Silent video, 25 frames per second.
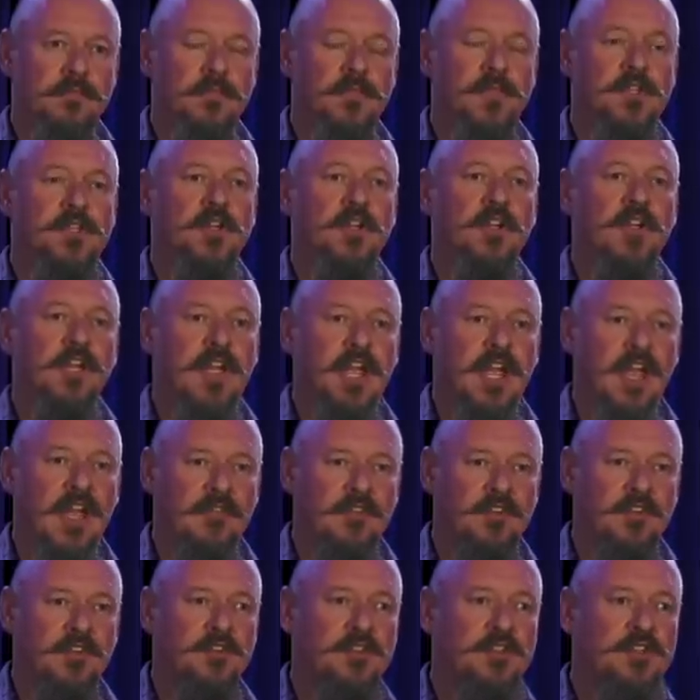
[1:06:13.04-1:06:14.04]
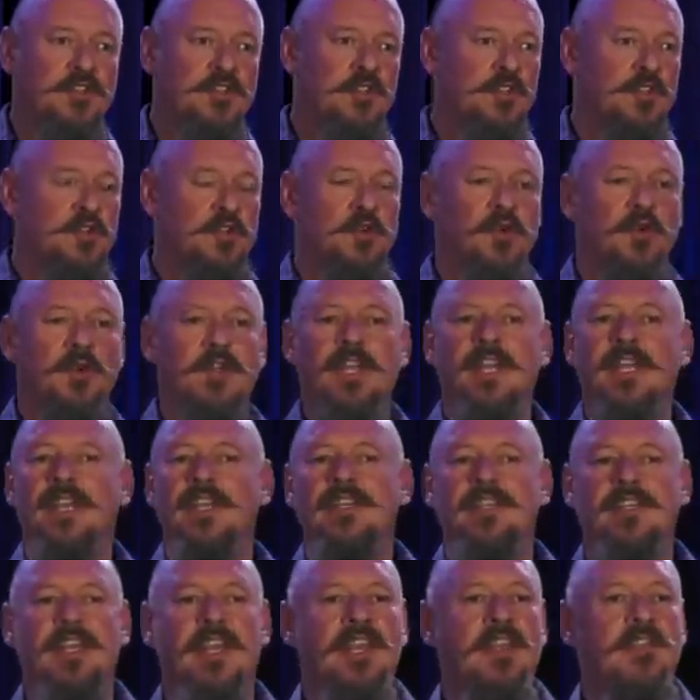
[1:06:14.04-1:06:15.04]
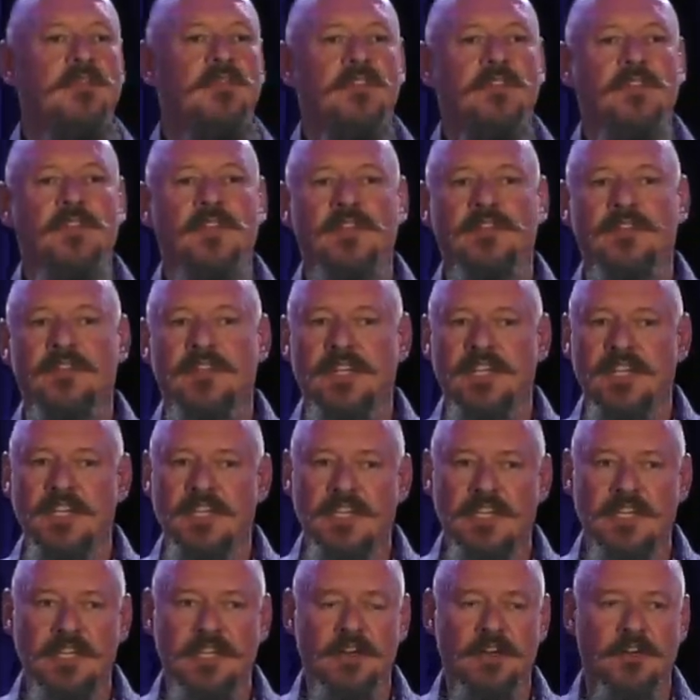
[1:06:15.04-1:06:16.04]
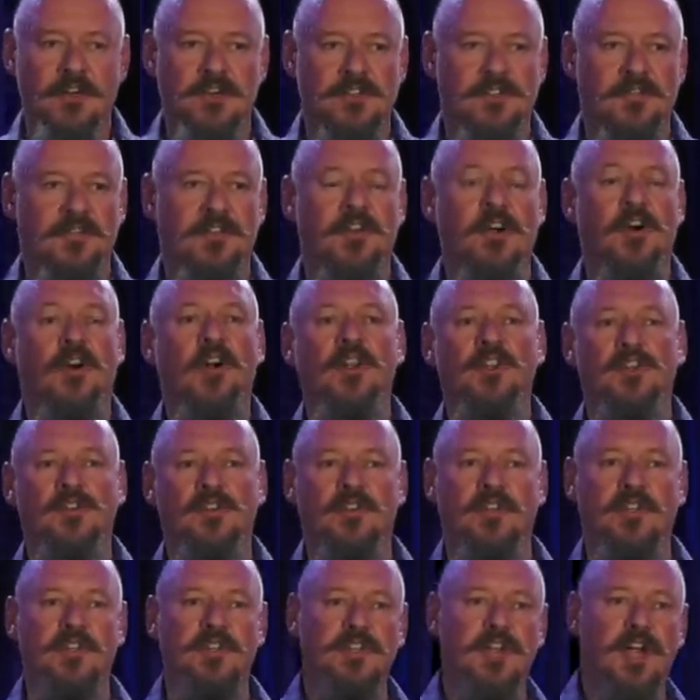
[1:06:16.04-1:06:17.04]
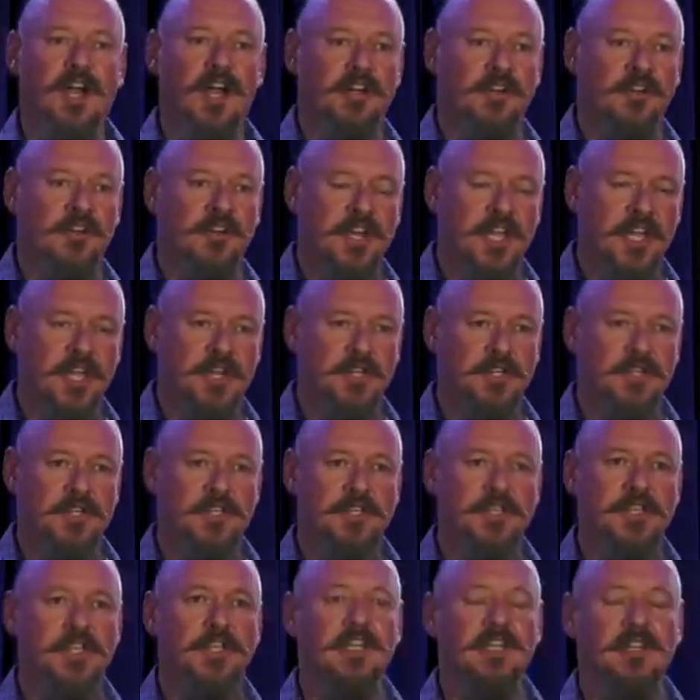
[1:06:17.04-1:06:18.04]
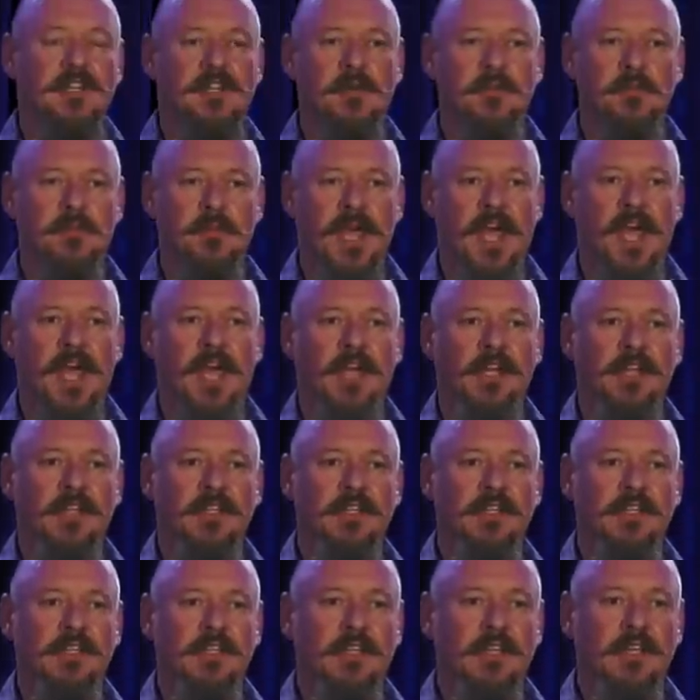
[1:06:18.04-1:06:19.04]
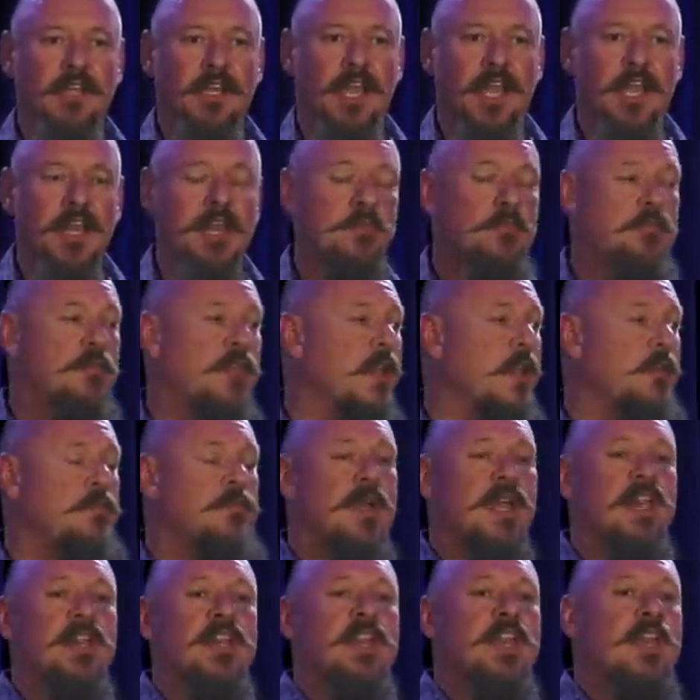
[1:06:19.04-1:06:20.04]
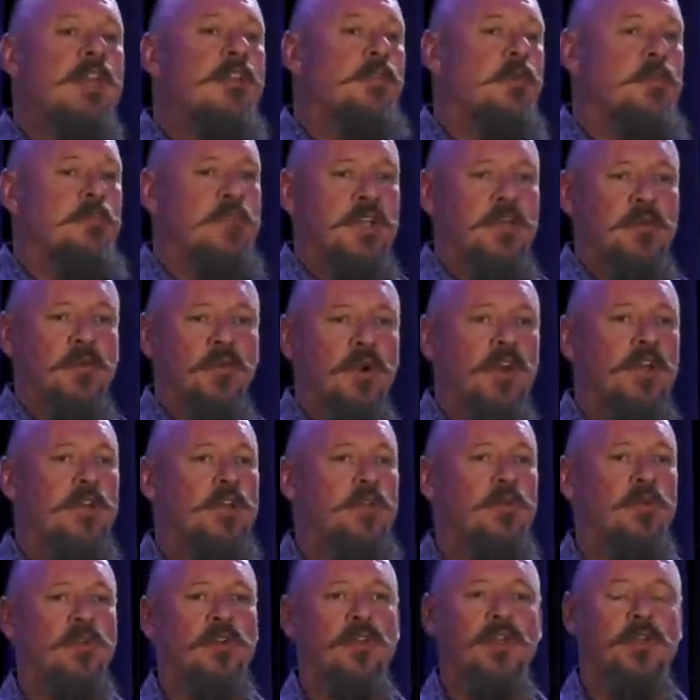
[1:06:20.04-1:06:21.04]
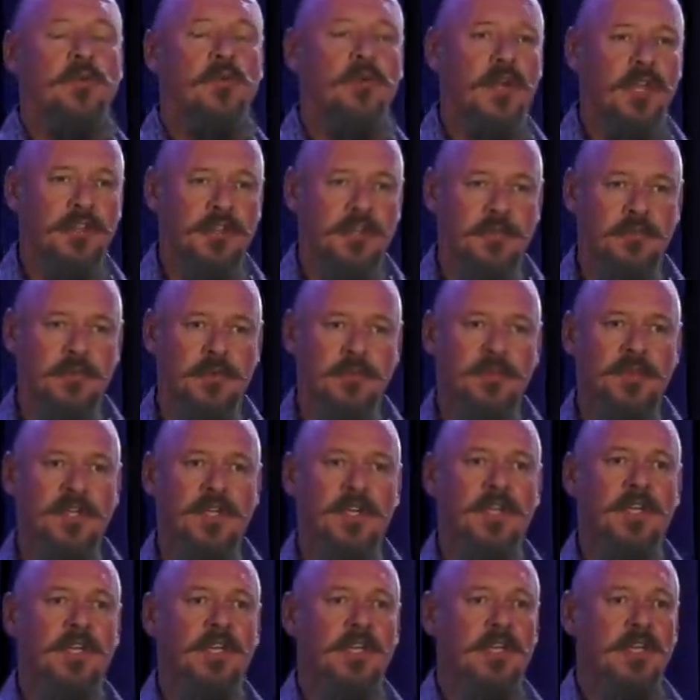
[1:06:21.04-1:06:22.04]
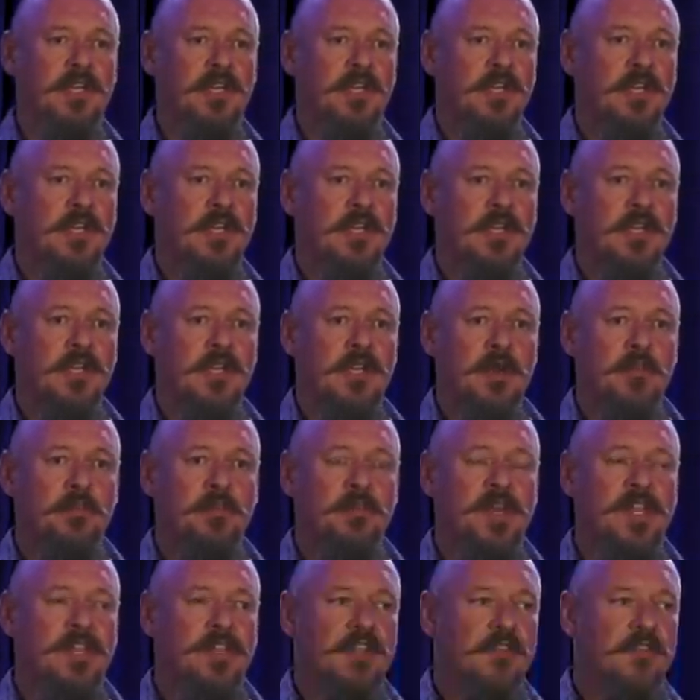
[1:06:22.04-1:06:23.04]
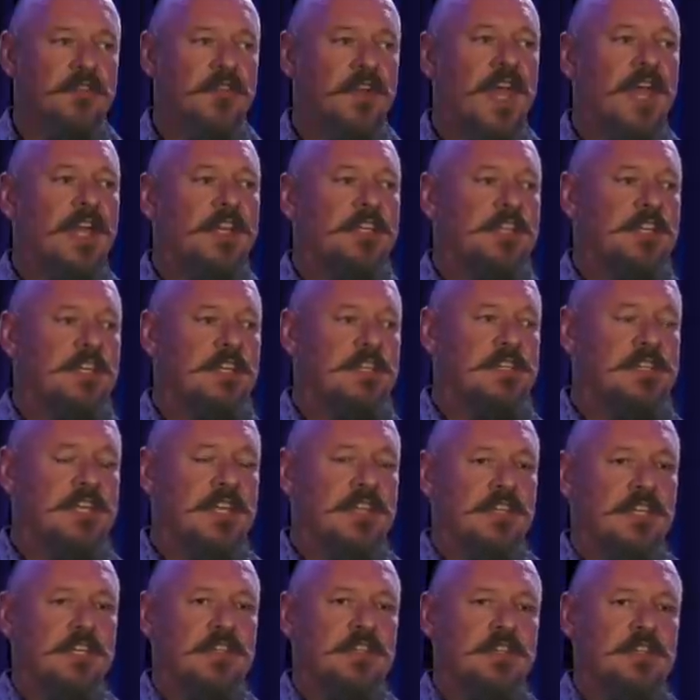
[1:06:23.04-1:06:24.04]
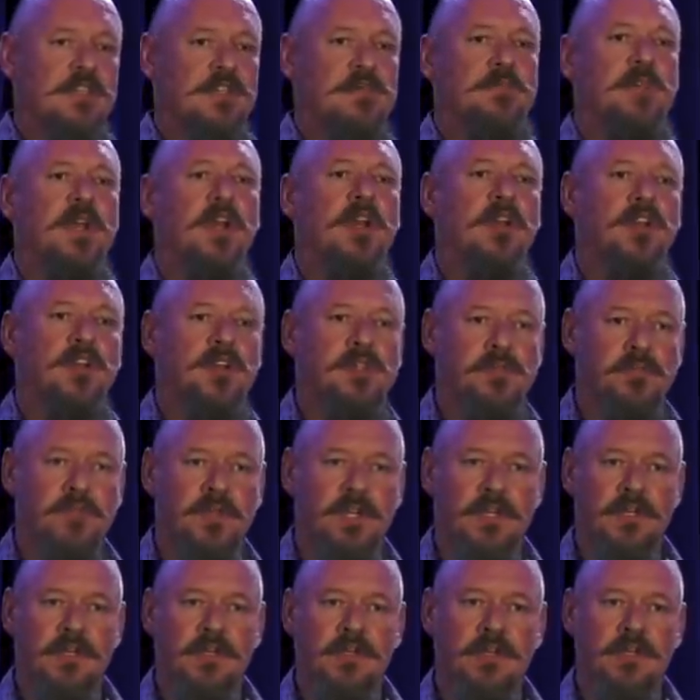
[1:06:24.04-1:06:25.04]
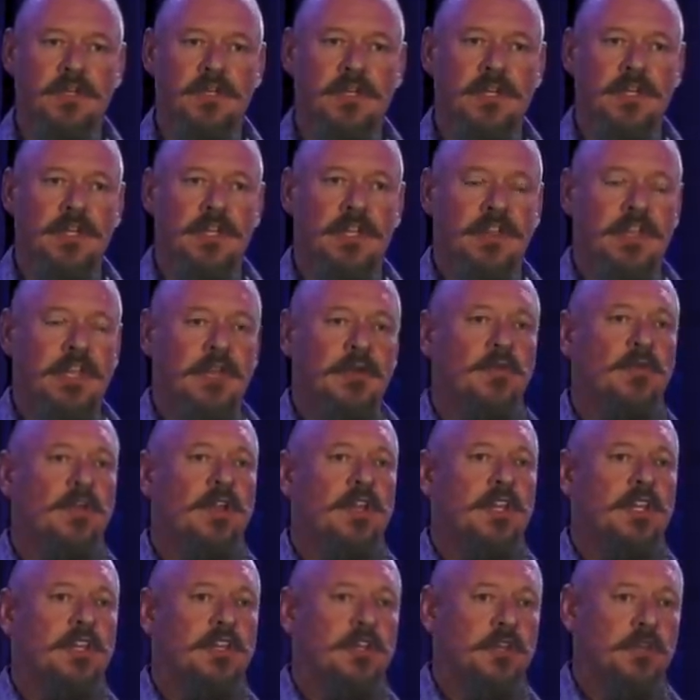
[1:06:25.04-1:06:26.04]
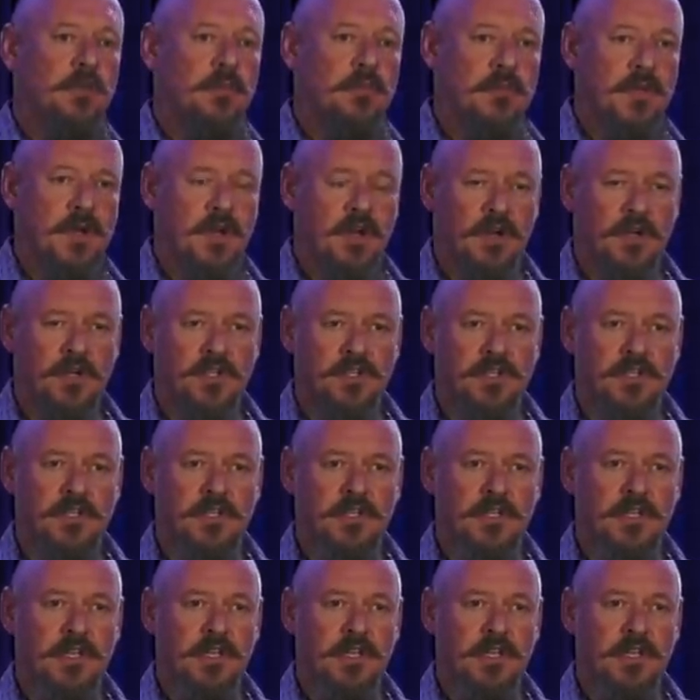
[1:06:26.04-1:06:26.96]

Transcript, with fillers: But you're going to have to do 10, 15 years of cultural indoctrination to get them back. And it, they may never be where you really want them to be. But the fact is that they disparage men, they ridicule marriage,